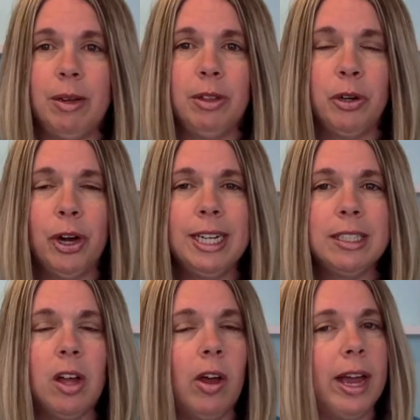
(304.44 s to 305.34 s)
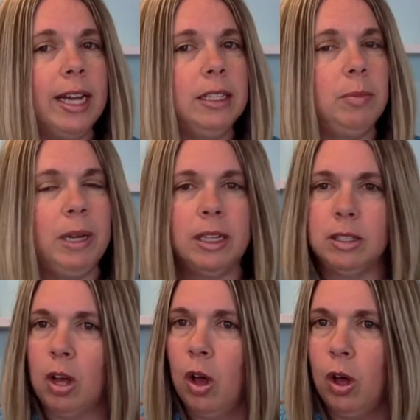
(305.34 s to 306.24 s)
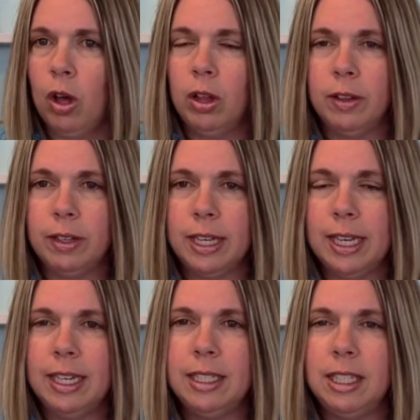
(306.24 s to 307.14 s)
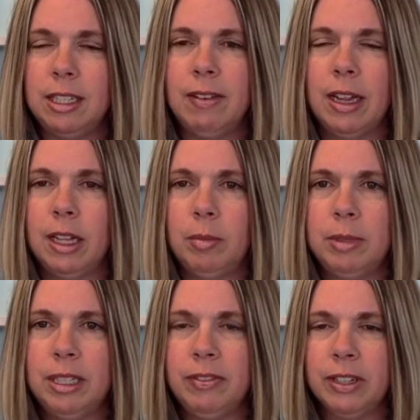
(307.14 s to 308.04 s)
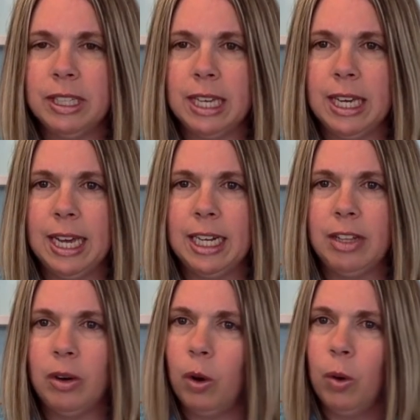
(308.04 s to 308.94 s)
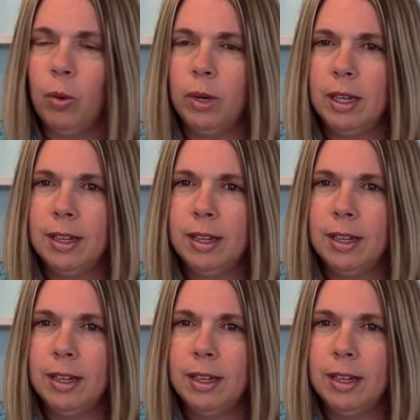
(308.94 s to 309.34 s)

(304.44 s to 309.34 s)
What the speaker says: it with a grain of salt, guys, because all kids develop differently and at their own